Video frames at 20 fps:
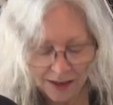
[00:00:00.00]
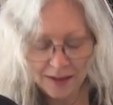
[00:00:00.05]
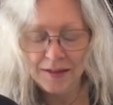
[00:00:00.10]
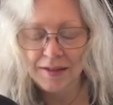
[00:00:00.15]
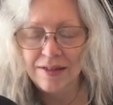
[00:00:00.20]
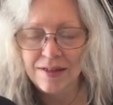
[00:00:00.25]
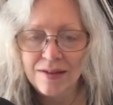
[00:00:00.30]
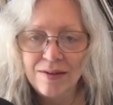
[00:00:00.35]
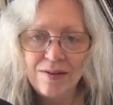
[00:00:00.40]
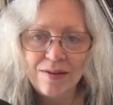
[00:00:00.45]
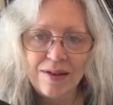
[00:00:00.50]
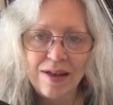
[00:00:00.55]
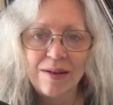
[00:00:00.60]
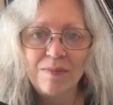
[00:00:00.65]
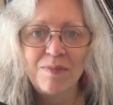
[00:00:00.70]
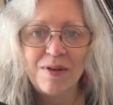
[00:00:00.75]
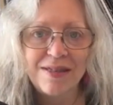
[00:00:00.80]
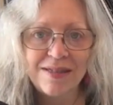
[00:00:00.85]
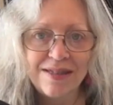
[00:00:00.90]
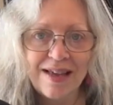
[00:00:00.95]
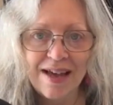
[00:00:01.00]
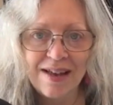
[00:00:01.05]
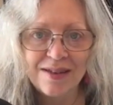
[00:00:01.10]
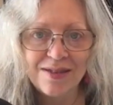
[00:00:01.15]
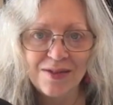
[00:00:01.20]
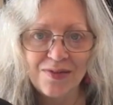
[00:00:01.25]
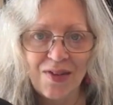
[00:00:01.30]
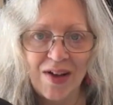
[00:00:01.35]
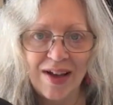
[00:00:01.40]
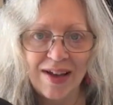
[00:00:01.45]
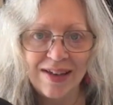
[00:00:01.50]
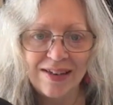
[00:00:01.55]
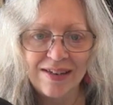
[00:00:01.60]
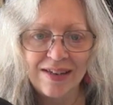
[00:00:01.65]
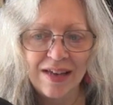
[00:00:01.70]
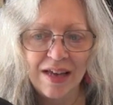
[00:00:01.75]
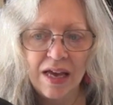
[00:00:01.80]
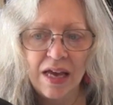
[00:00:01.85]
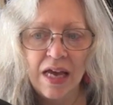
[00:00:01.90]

Until then, be satisfied.